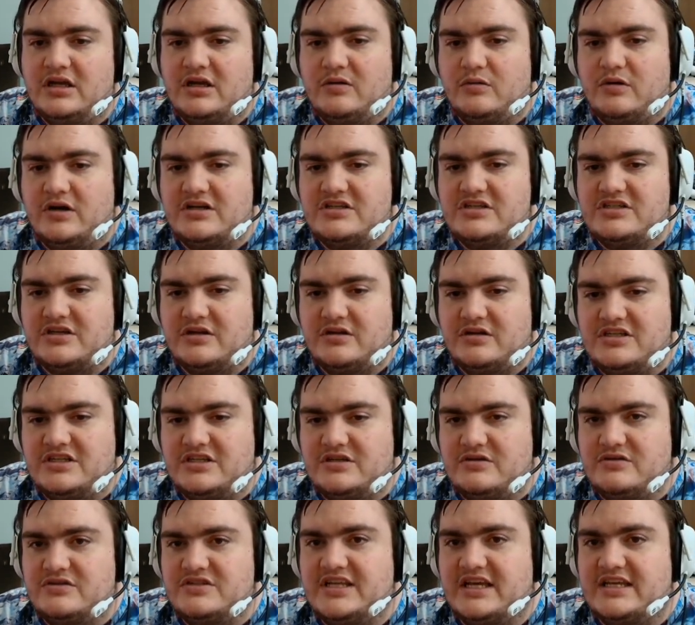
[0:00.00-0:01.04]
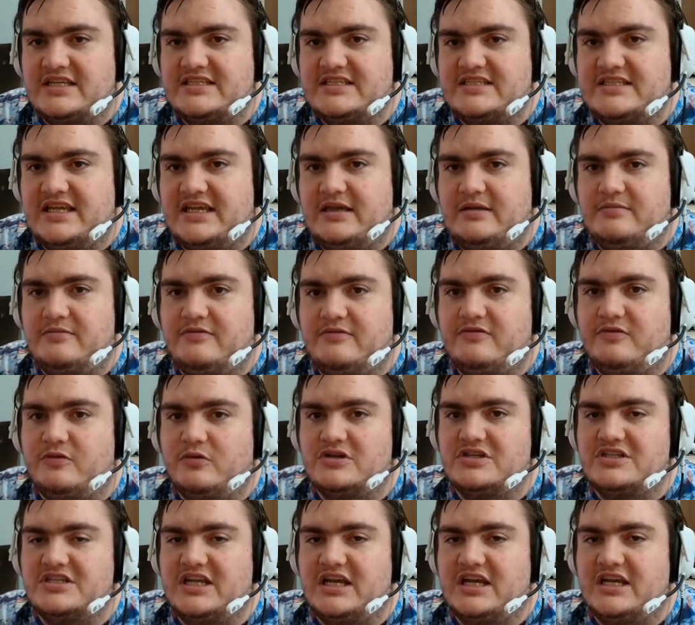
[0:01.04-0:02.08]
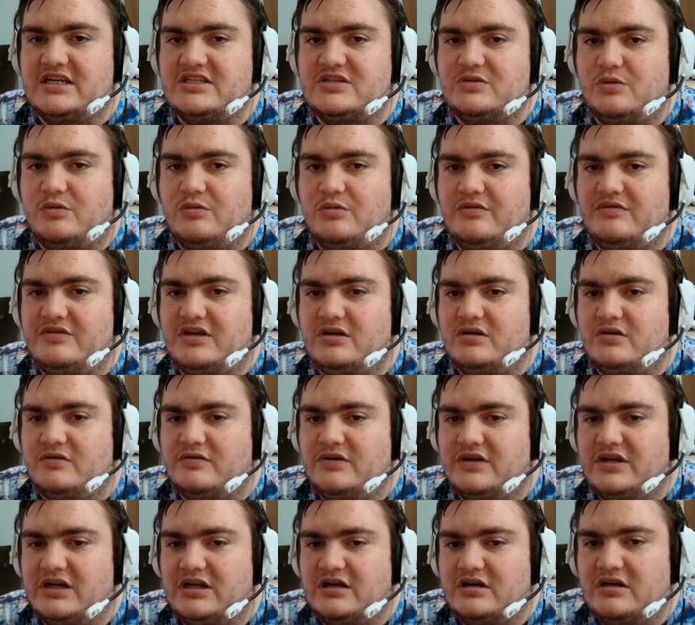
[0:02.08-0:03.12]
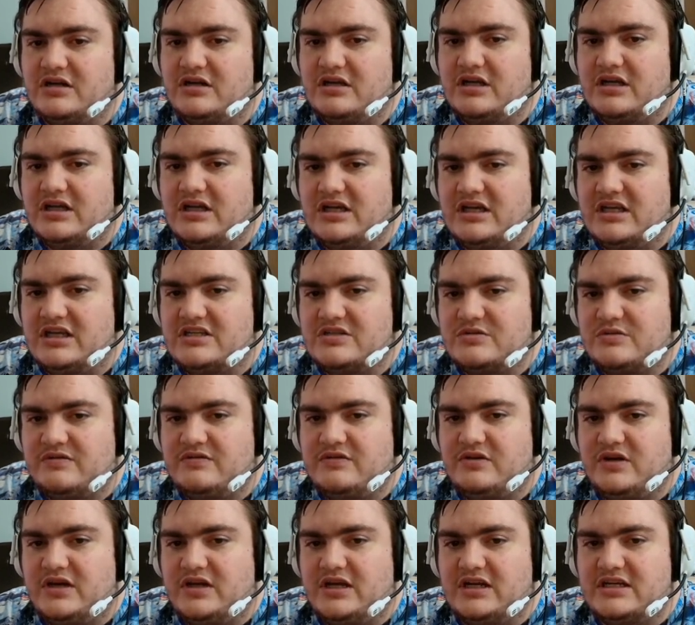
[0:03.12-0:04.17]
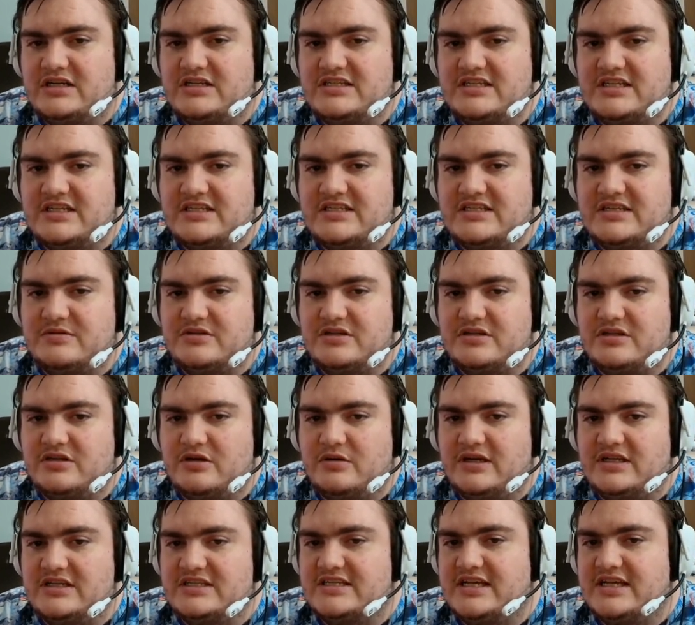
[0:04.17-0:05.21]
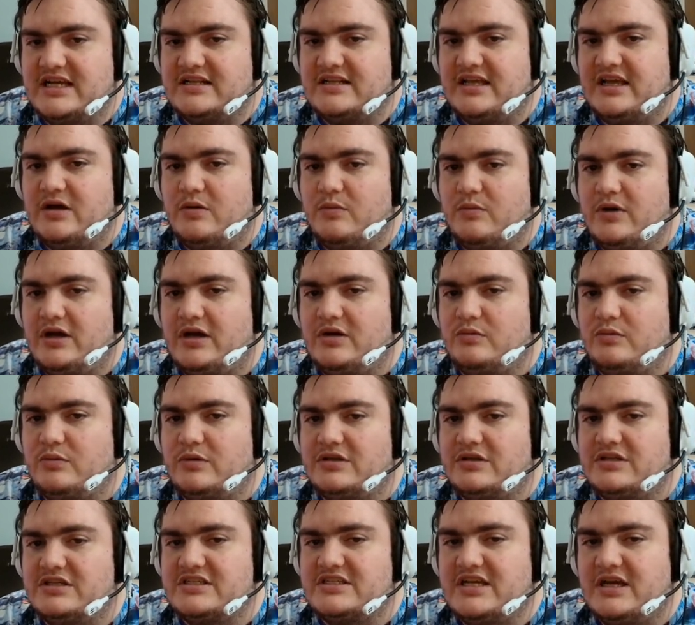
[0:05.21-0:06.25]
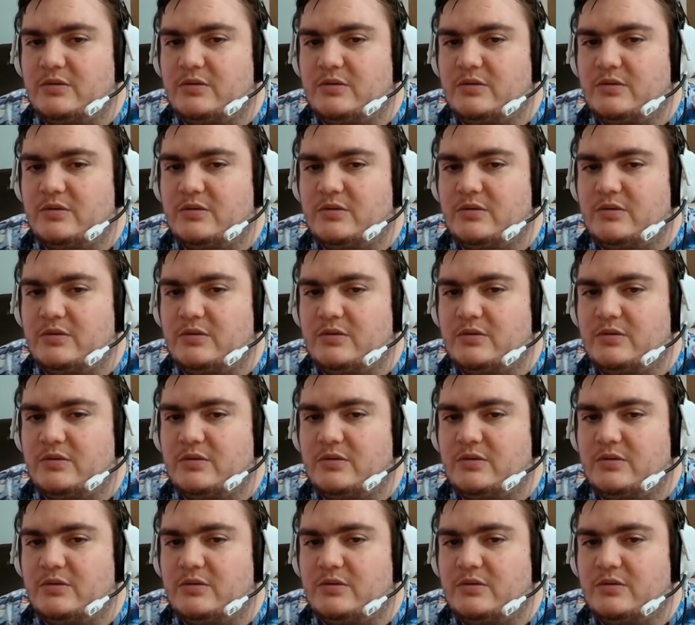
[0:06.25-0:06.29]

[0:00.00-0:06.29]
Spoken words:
We're actually going to use that same 4 stack. So what we've done over here is we've created a system to know exactly how wide we want this.